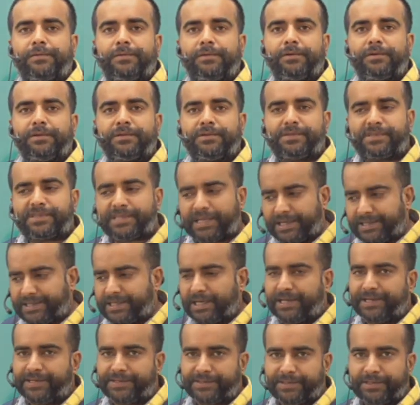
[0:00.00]

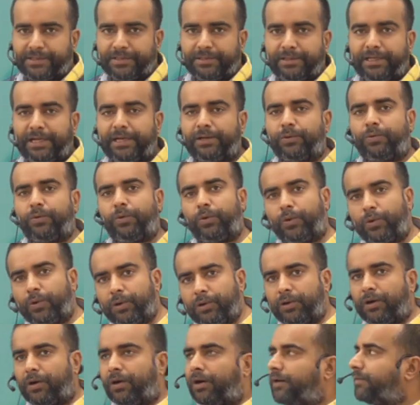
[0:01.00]
suggests that
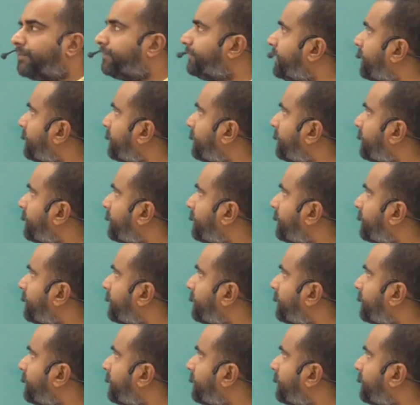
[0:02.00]
whole of the